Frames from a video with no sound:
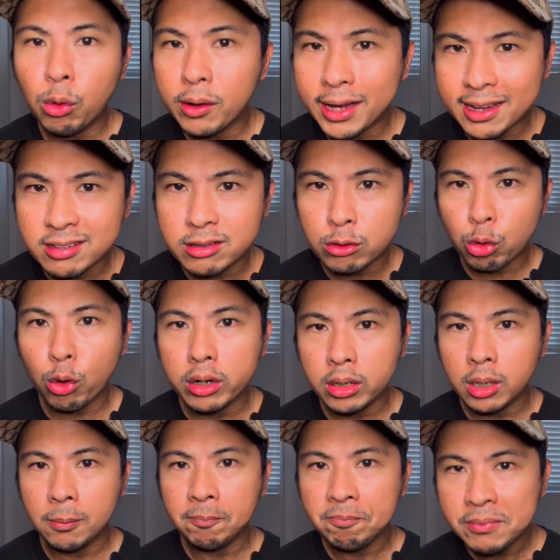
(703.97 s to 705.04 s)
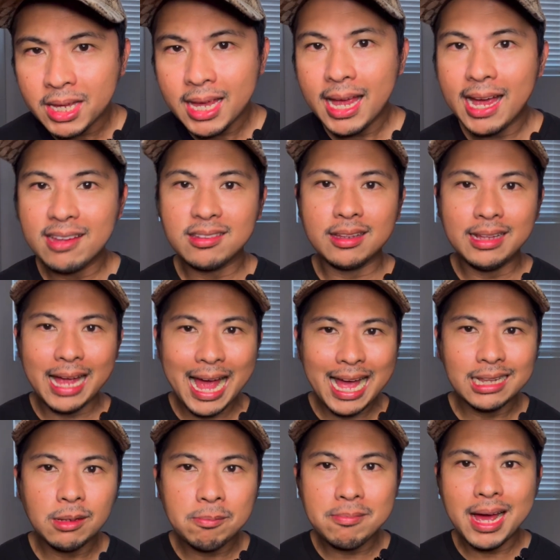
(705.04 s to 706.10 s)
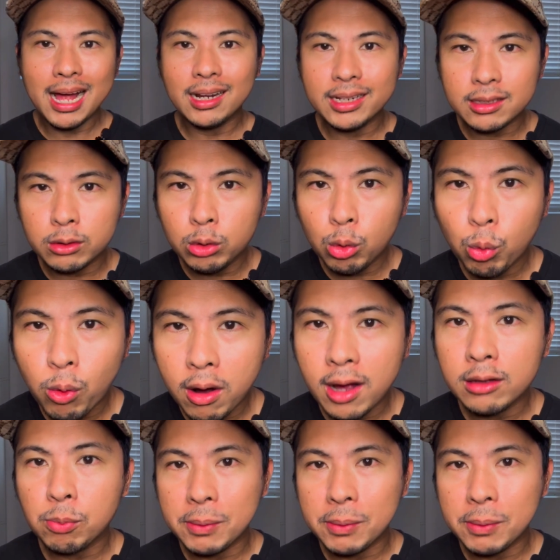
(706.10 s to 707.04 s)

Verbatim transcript: castorium has an animalic nuance,